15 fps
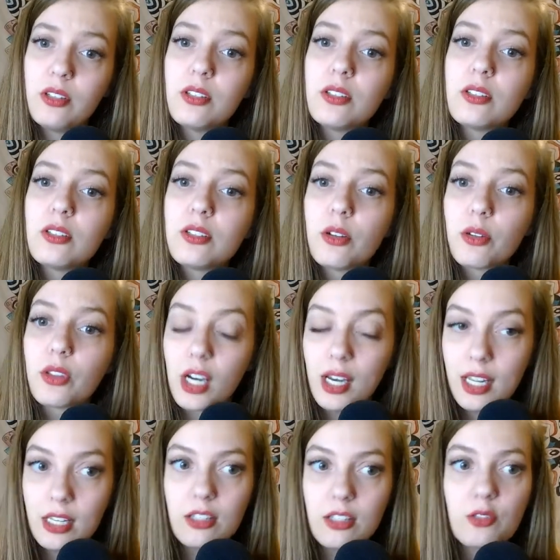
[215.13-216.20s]
so there
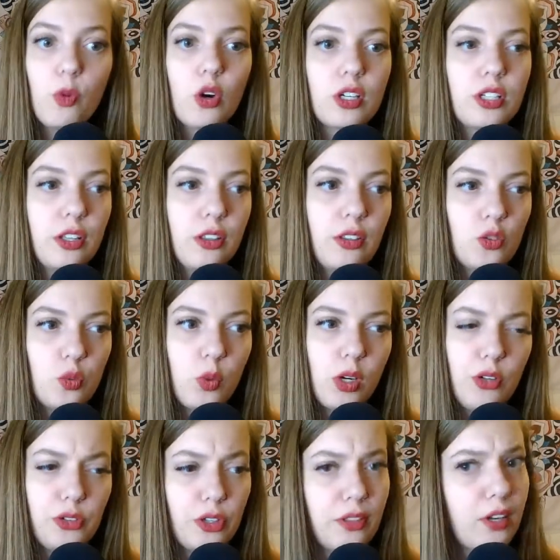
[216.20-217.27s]
is more to this
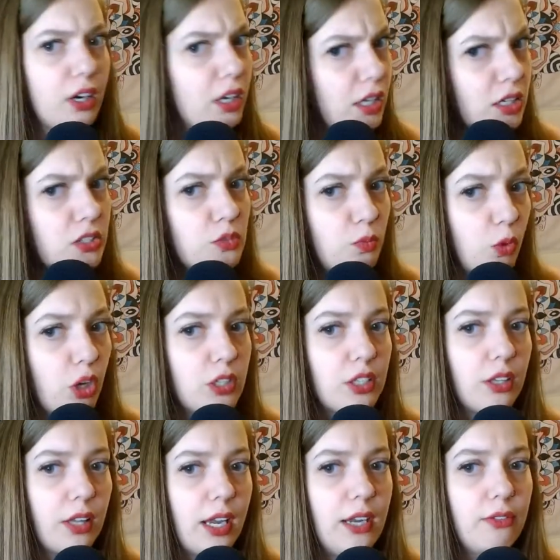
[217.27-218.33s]
world, or there is more
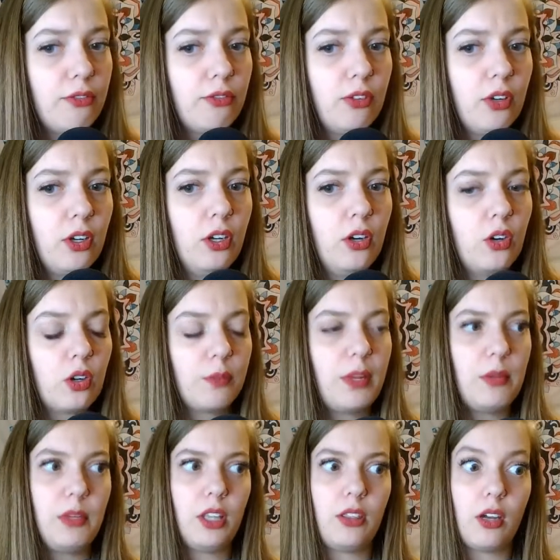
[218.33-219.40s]
to life, or
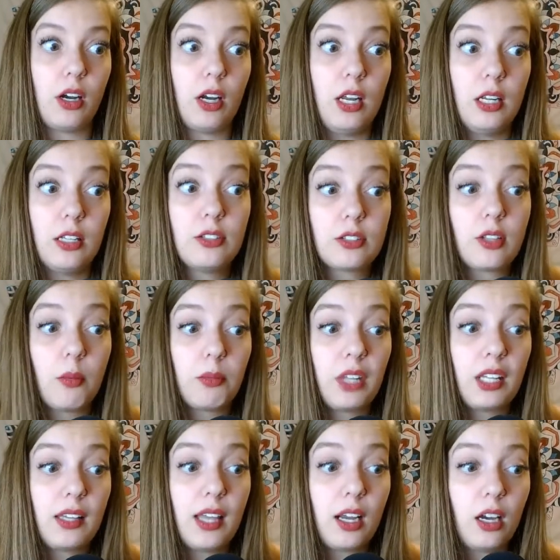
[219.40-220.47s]
maybe there is
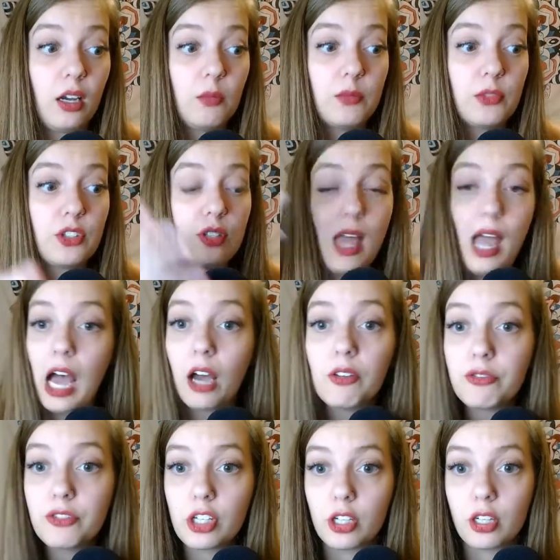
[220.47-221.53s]
something that comes
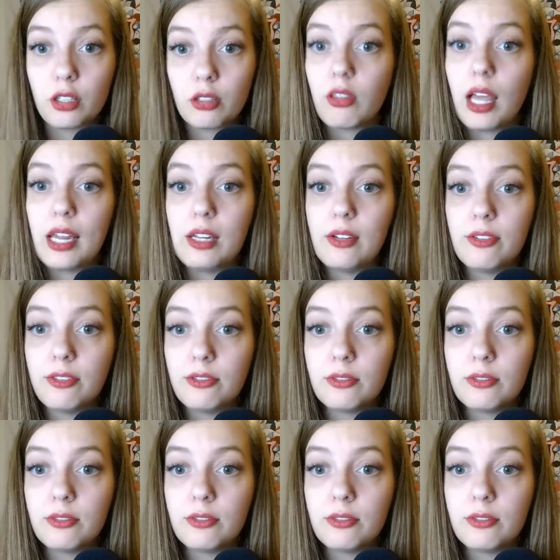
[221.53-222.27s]
after life.